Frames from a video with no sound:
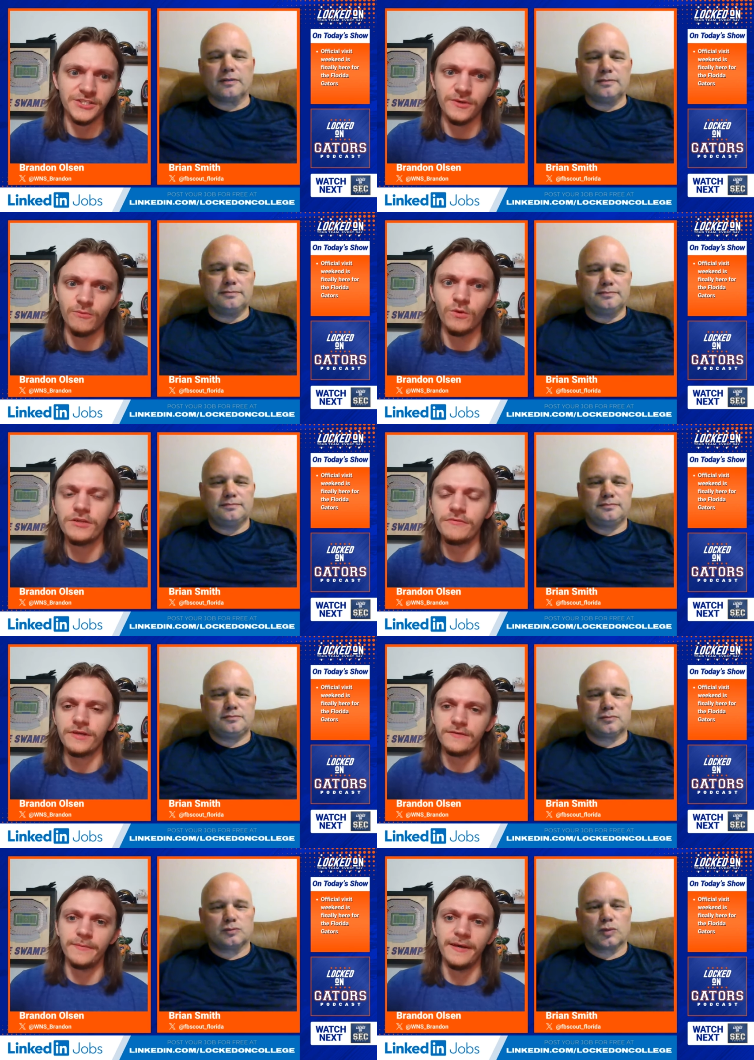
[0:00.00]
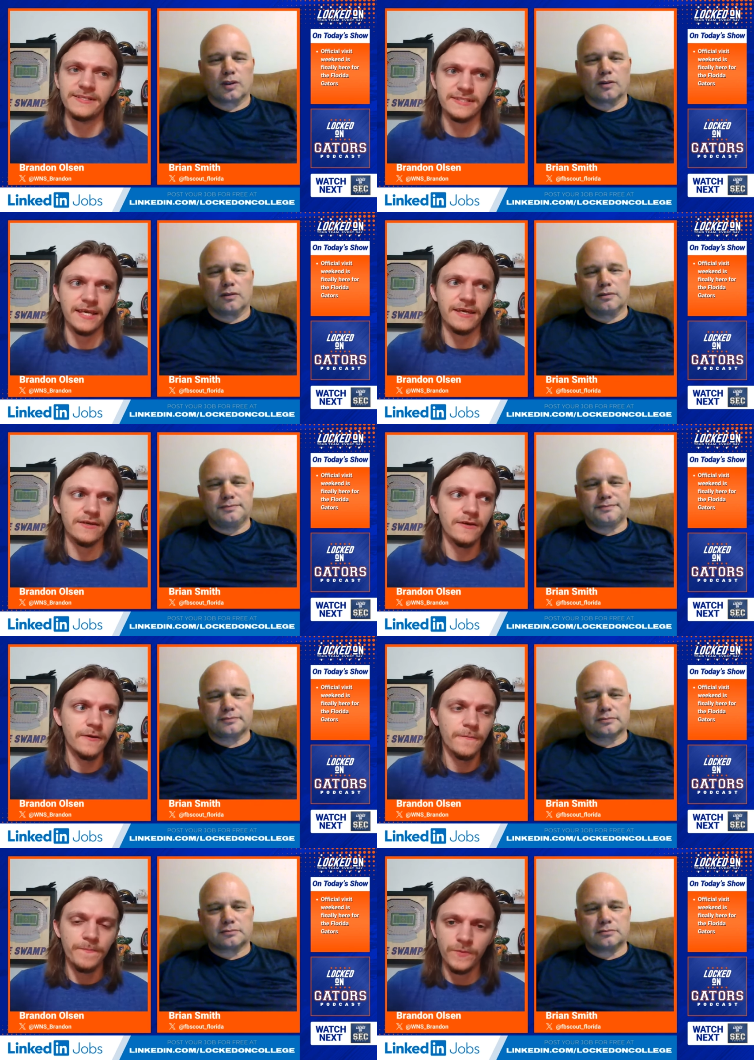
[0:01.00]
Speaker 1: to it, what do you think of him as a
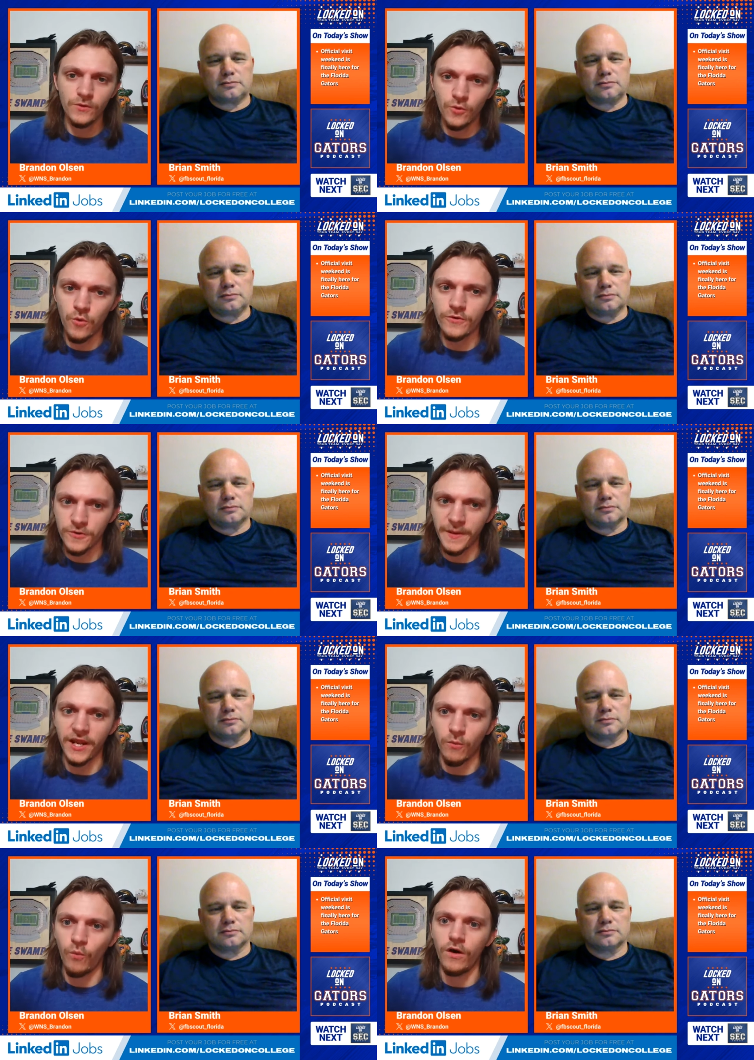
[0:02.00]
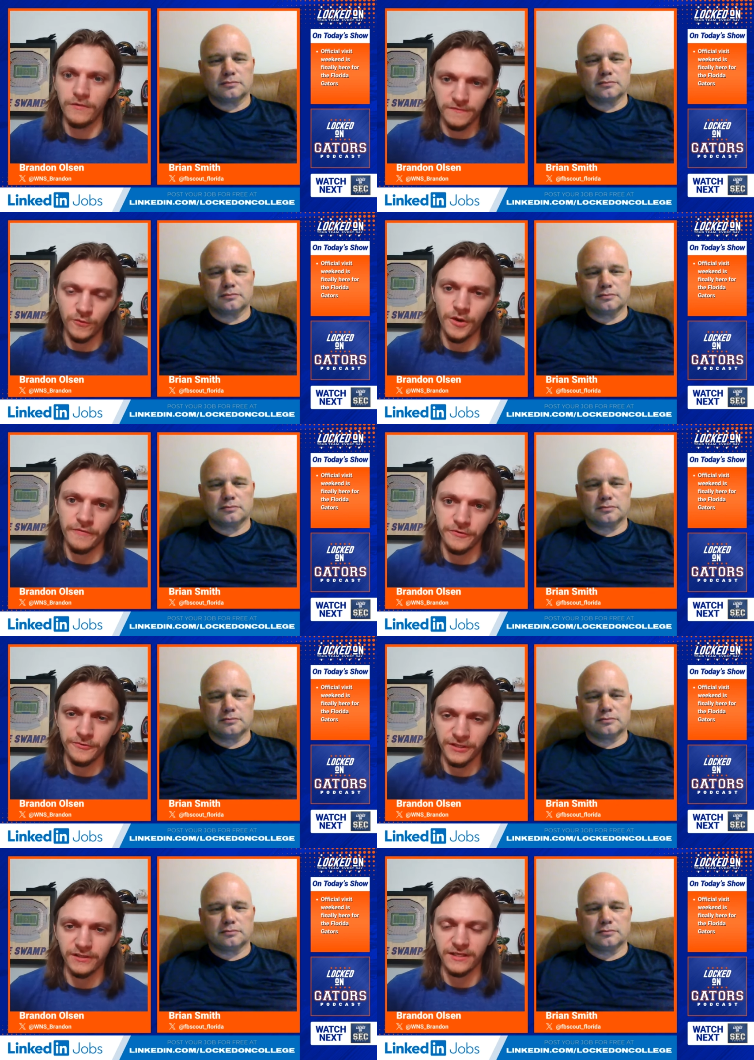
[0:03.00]
quarterback one for a
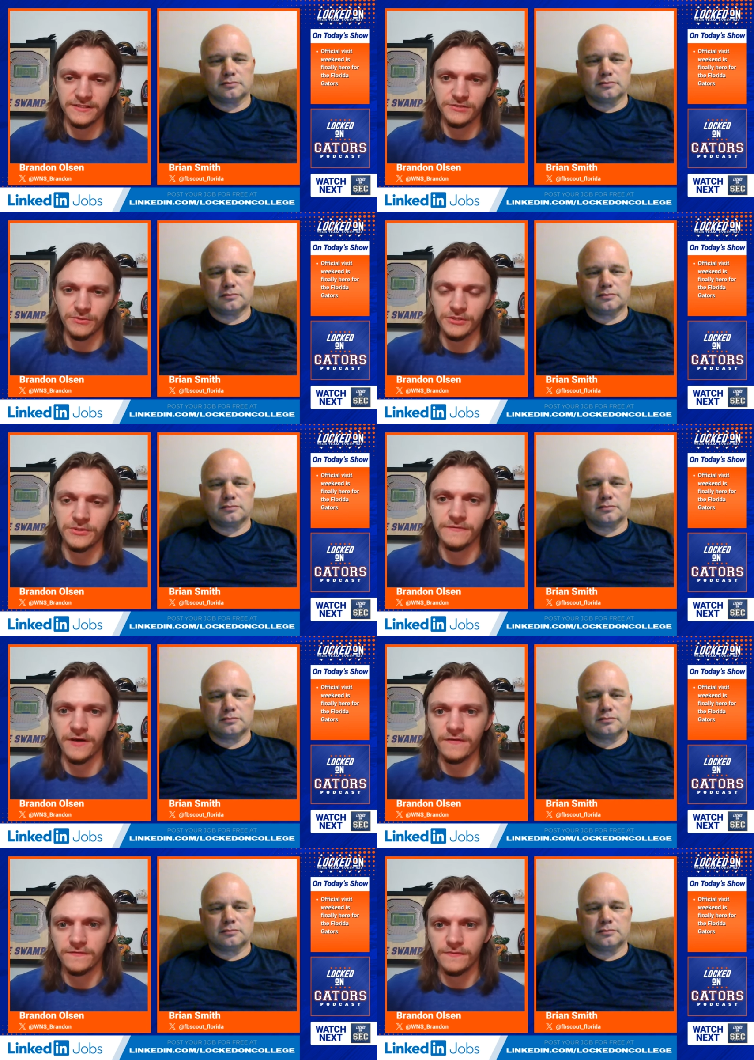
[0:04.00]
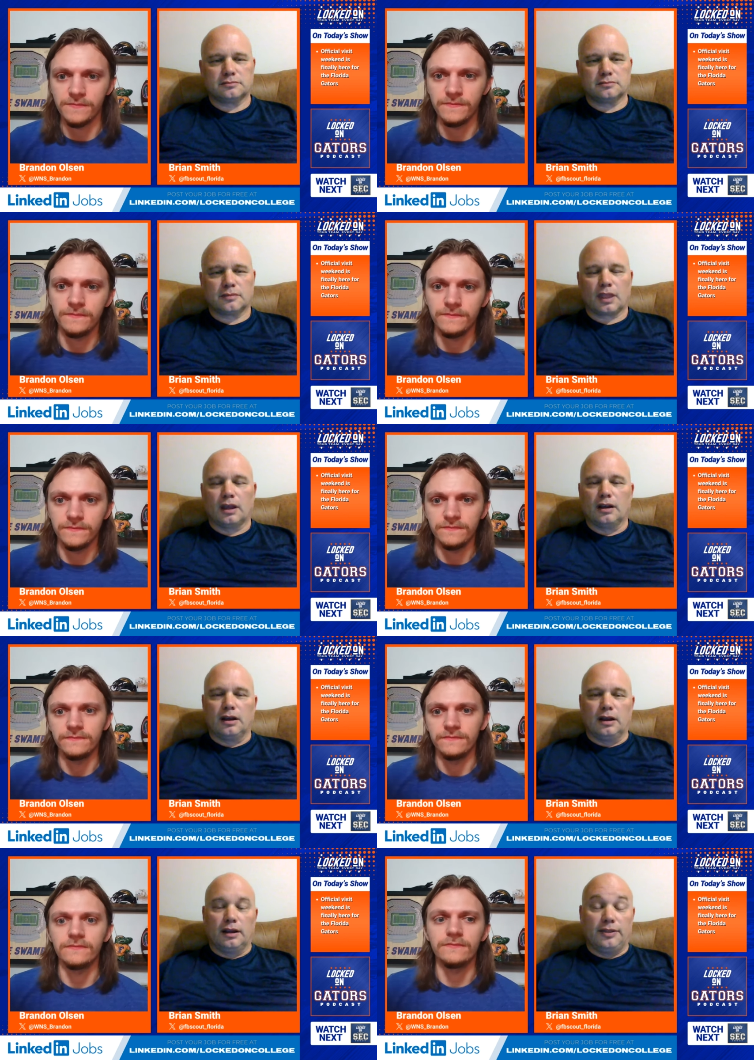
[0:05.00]
recruiting class in 2025?
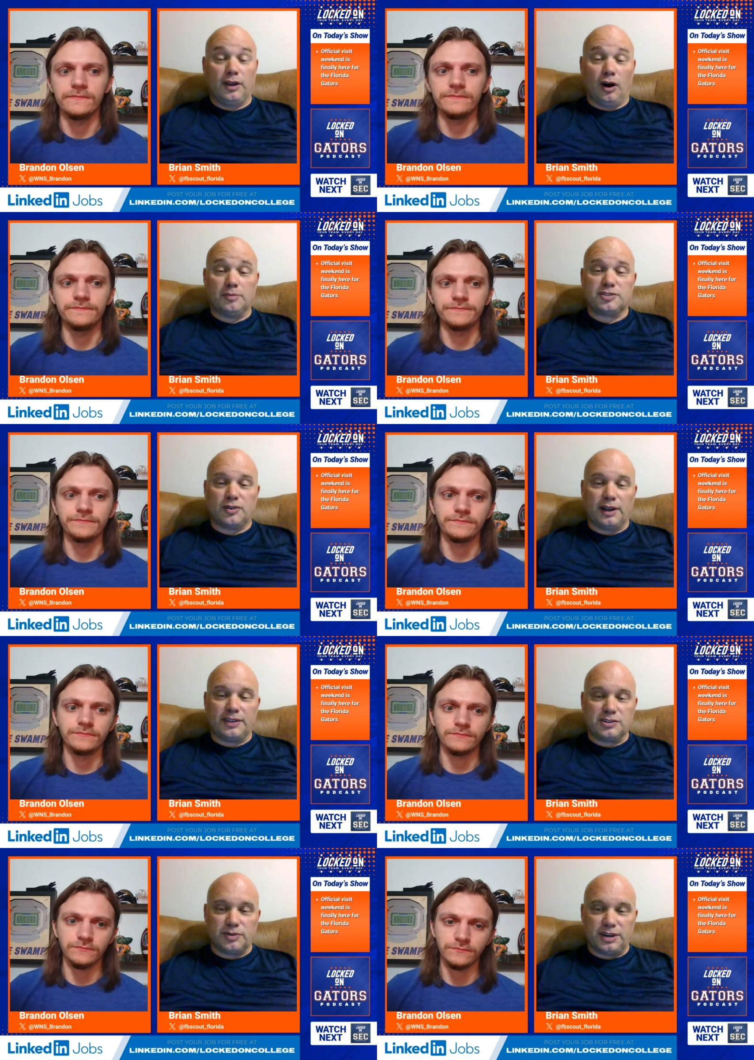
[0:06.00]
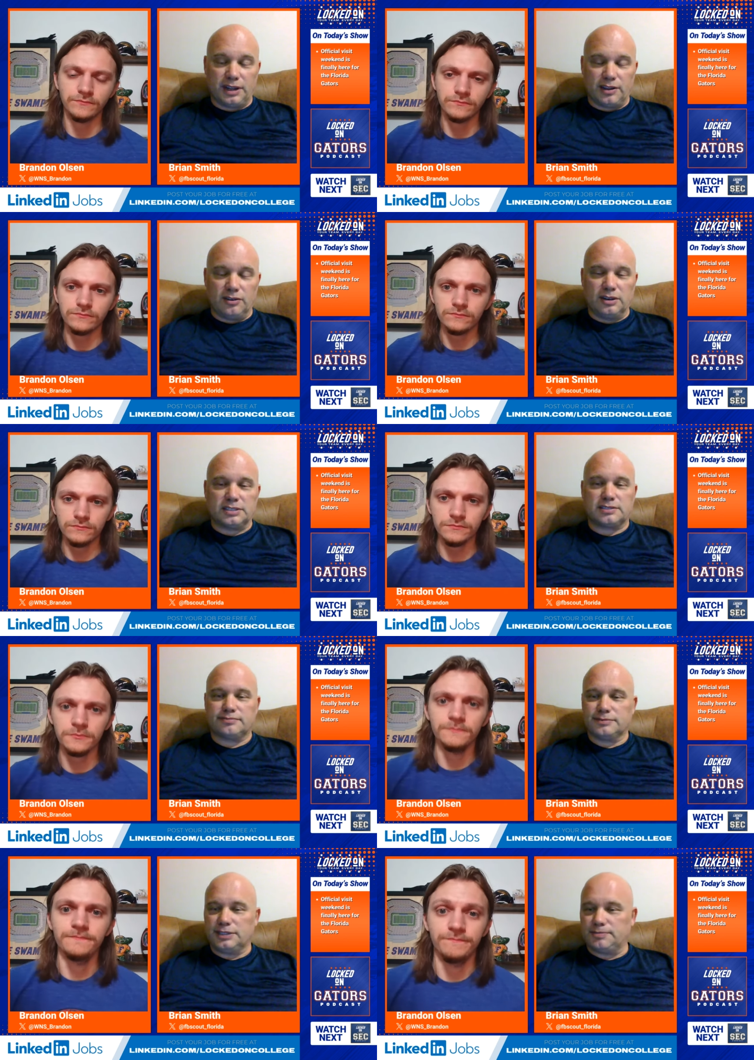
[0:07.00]
Speaker 2: The arm strength is ridiculous.
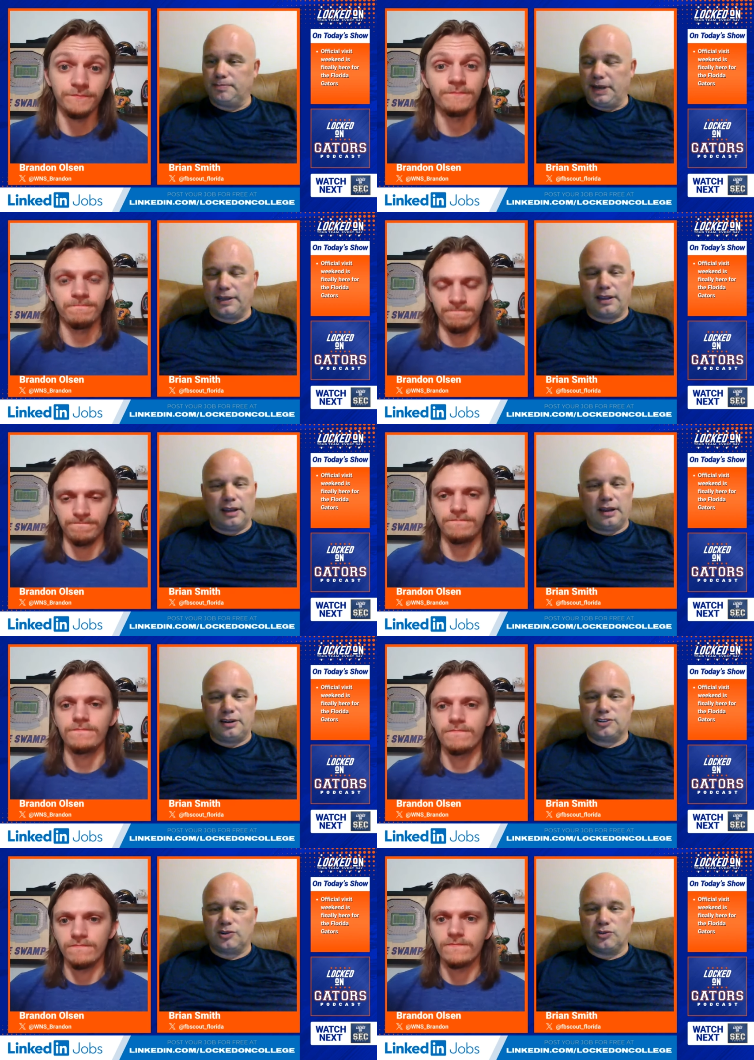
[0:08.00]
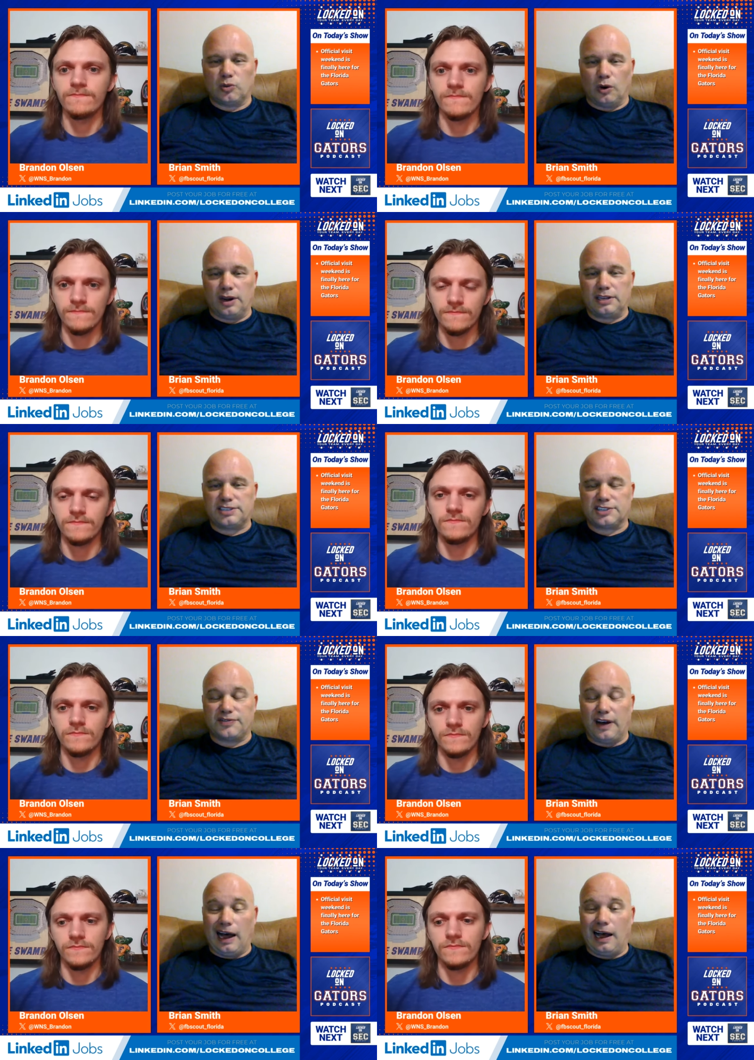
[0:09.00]
He's big kid. He's 220, 6'5,
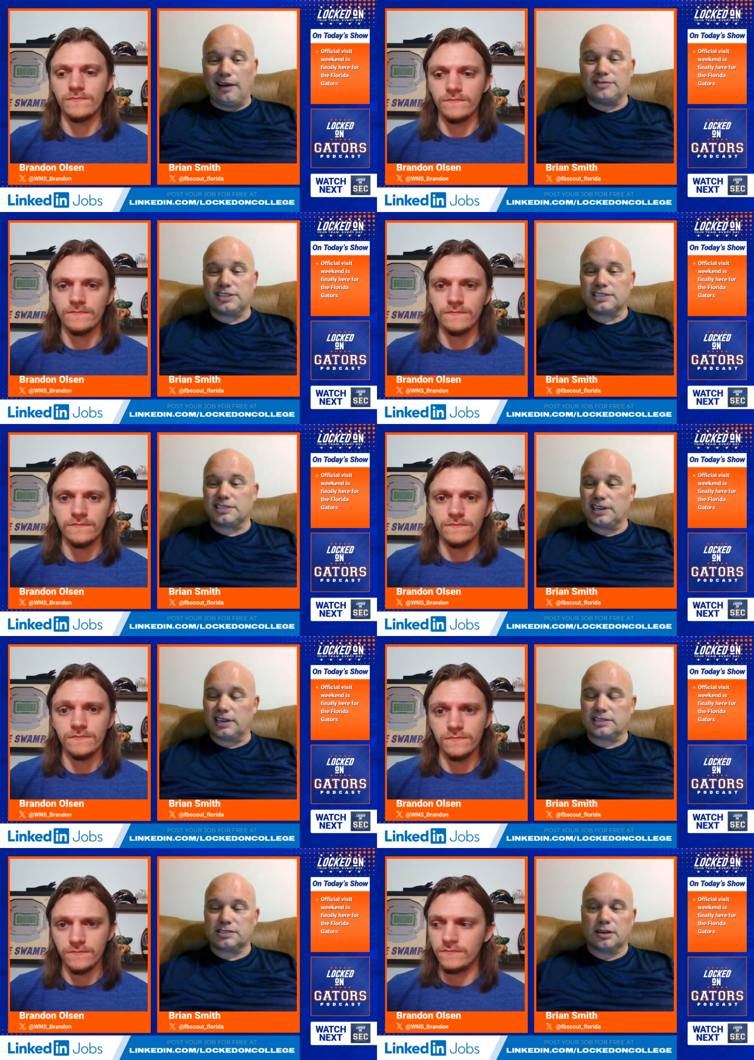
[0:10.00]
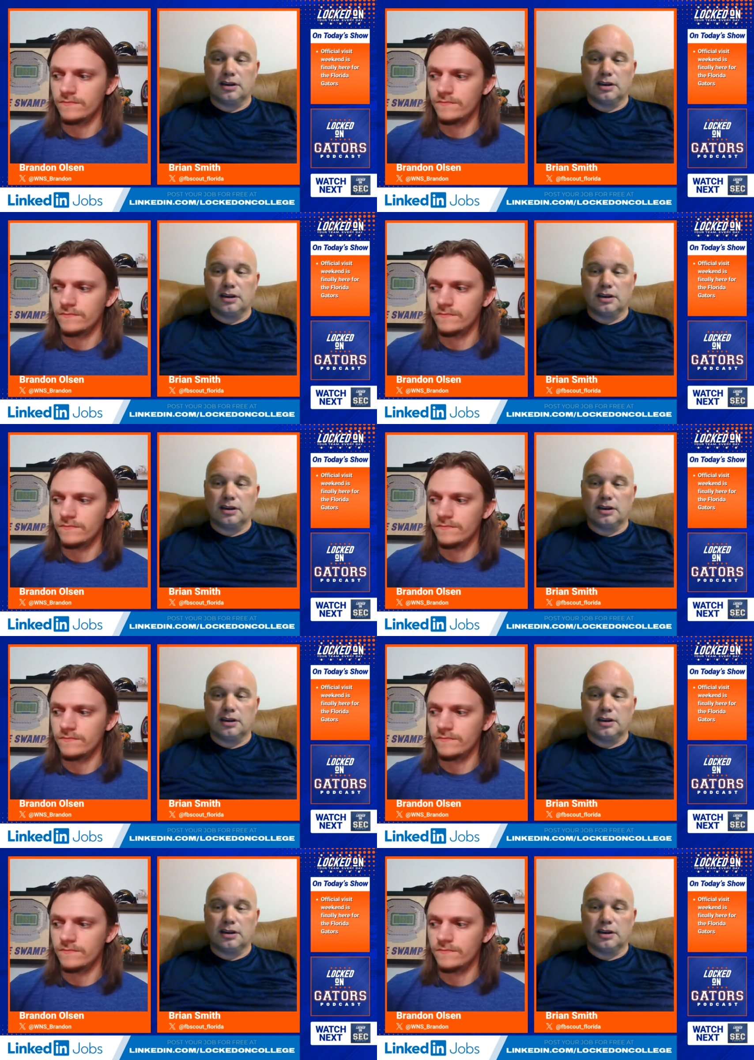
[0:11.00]
6'6